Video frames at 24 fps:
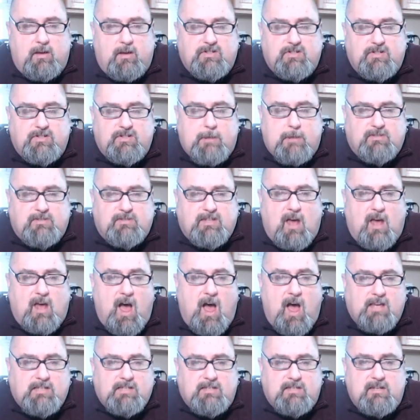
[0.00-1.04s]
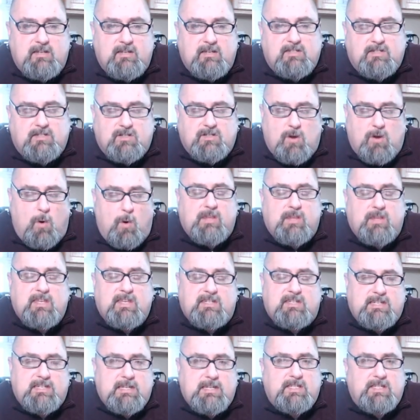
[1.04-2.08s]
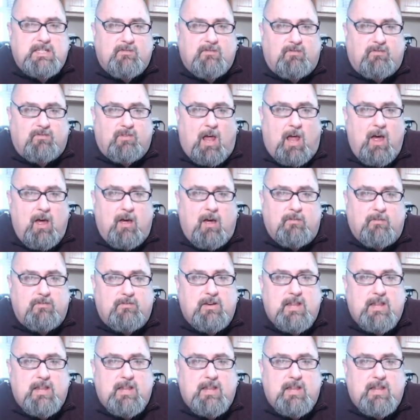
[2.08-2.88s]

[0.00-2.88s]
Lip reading: James Cox's "Sowing the Seeds of Love."